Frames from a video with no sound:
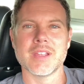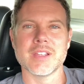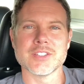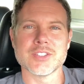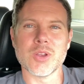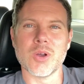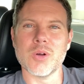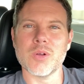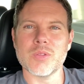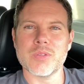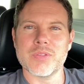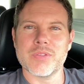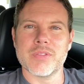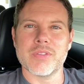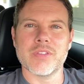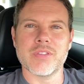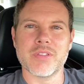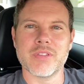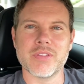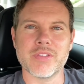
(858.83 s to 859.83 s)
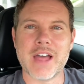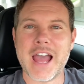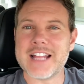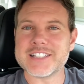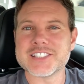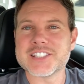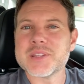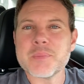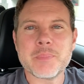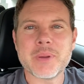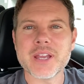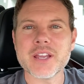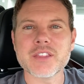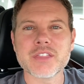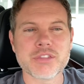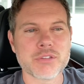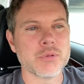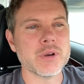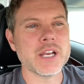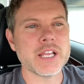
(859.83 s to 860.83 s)
So that's the big
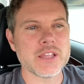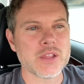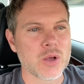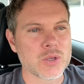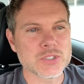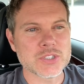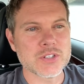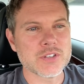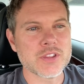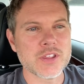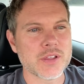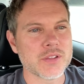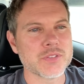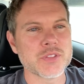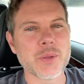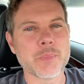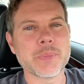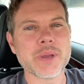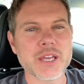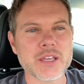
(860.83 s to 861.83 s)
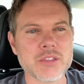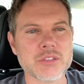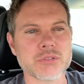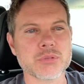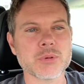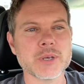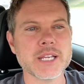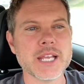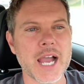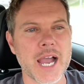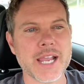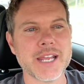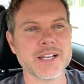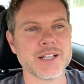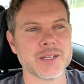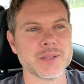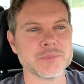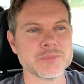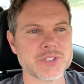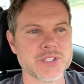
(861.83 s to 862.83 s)
three. Those are the big three
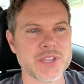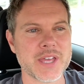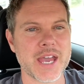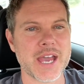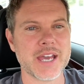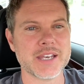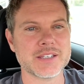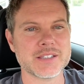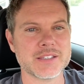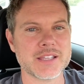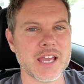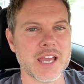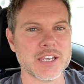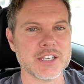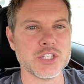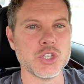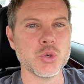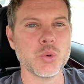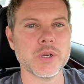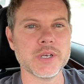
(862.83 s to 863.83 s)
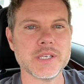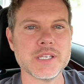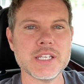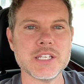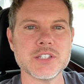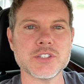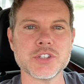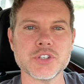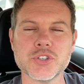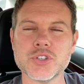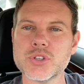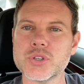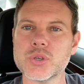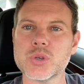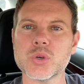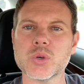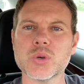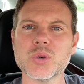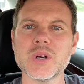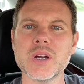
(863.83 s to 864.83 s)
items that you would need to
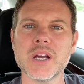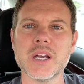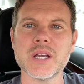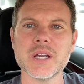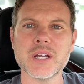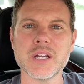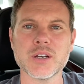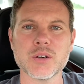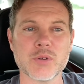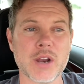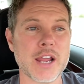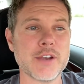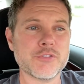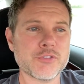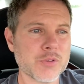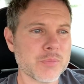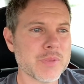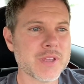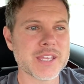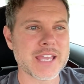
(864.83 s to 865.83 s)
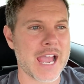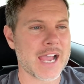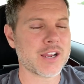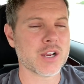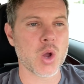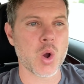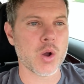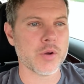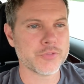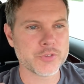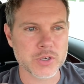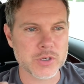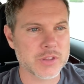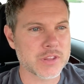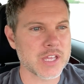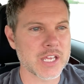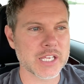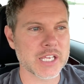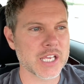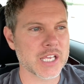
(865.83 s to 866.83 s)
do right from the get-go. If you're
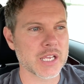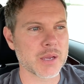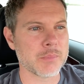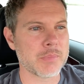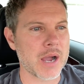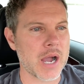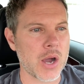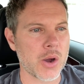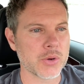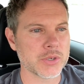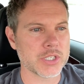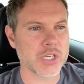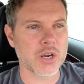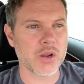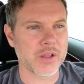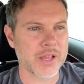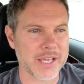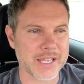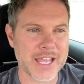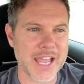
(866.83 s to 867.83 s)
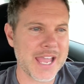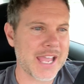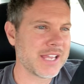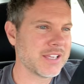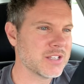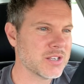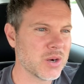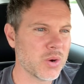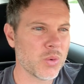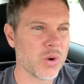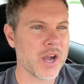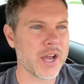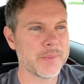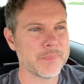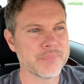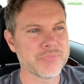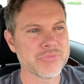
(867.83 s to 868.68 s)
thinking about, like, hey, you know what,